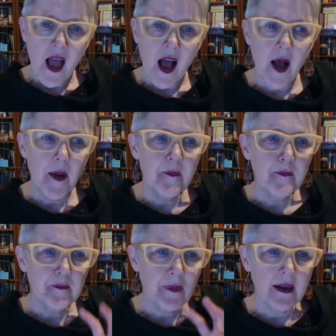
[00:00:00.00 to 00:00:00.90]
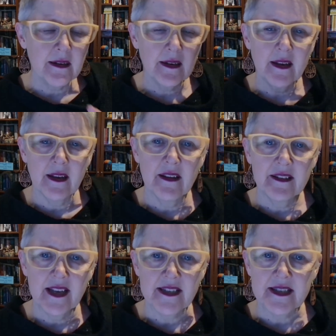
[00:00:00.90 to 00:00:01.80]
Um, but it,
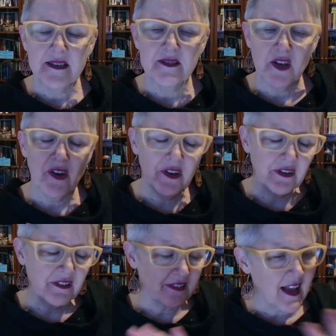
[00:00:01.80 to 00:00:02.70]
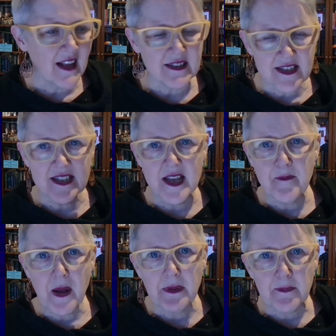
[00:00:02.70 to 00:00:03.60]
yes, so that's the
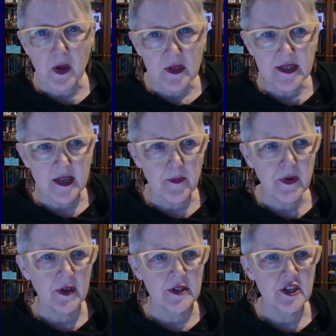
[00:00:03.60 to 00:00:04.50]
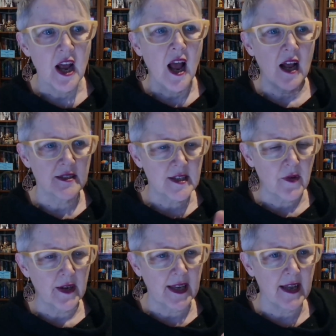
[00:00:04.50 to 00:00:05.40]
public policy approach. And
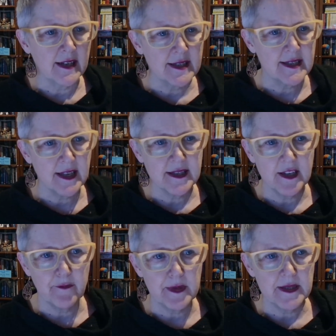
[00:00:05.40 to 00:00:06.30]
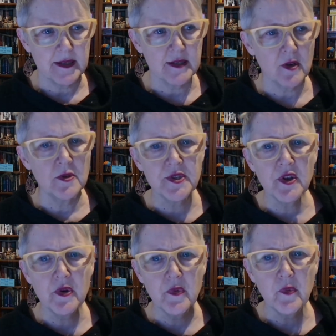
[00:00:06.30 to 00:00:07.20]
so again, it's a sensitive business.
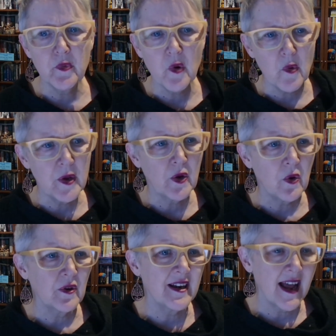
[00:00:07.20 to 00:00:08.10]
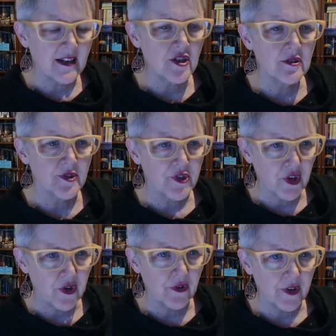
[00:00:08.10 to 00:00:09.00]
Also, what we call national
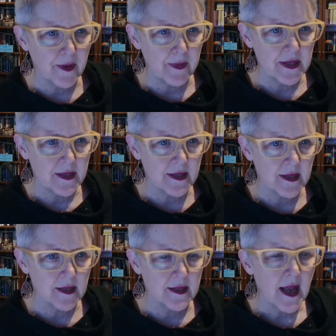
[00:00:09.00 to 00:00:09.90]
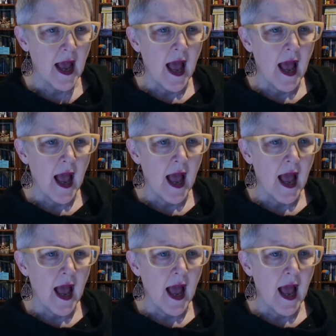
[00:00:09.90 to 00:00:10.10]
security businesses.